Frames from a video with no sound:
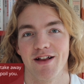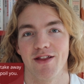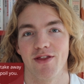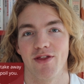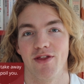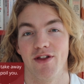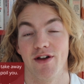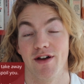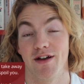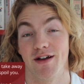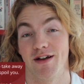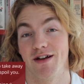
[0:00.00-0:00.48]

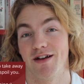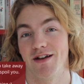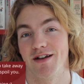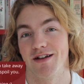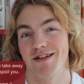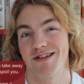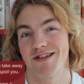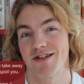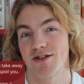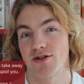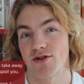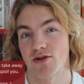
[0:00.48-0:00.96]

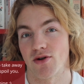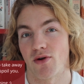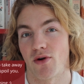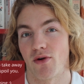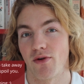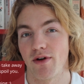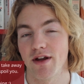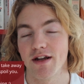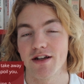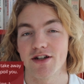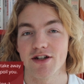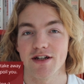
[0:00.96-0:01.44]
the
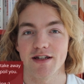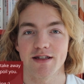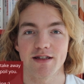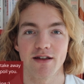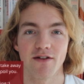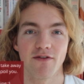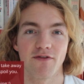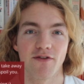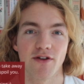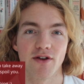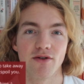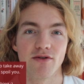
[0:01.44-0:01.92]
story, just
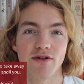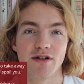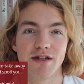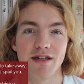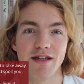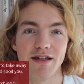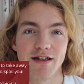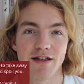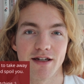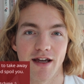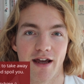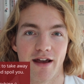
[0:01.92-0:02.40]
a few
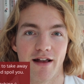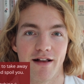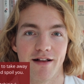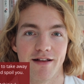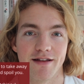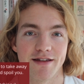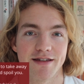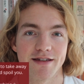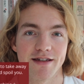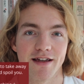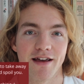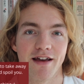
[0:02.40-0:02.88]

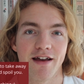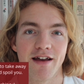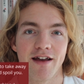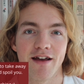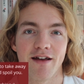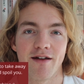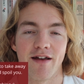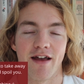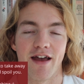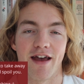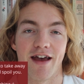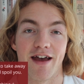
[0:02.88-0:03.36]
details
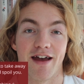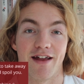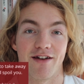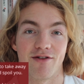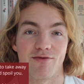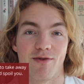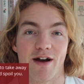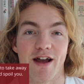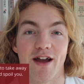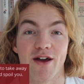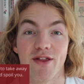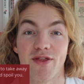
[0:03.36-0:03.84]

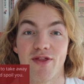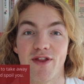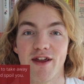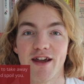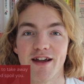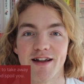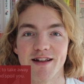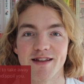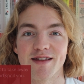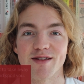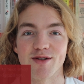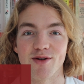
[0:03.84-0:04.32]
and why I
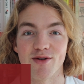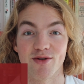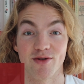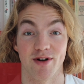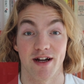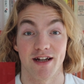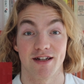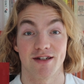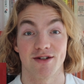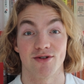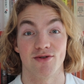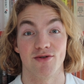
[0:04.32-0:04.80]
think it's so
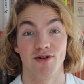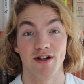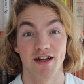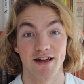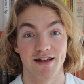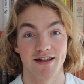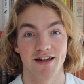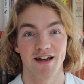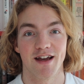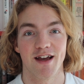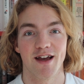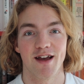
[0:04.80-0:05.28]
great to
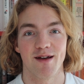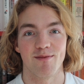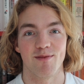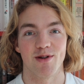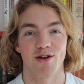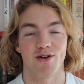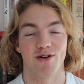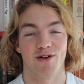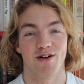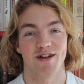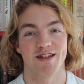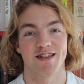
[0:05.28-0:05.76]
read,
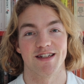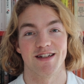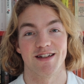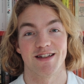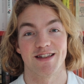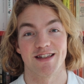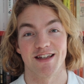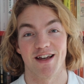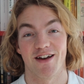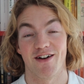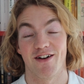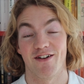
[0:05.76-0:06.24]
because
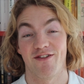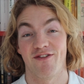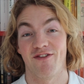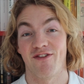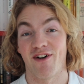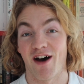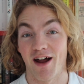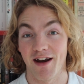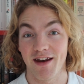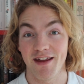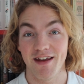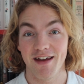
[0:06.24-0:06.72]
it's
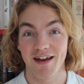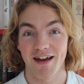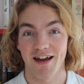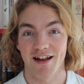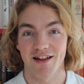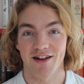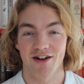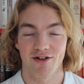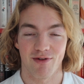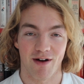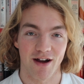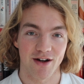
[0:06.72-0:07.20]
funny
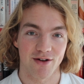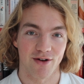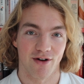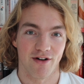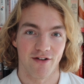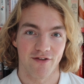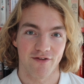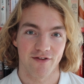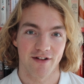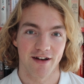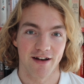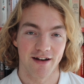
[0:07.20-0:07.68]
and quite
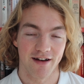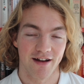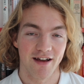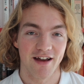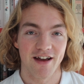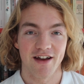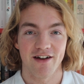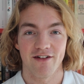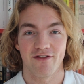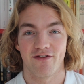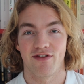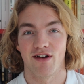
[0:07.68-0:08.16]

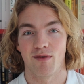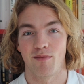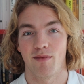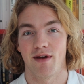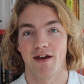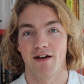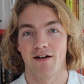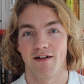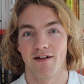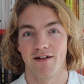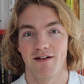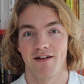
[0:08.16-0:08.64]
often
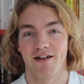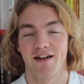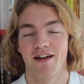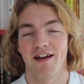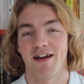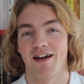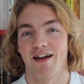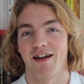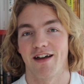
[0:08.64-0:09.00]
Vermeer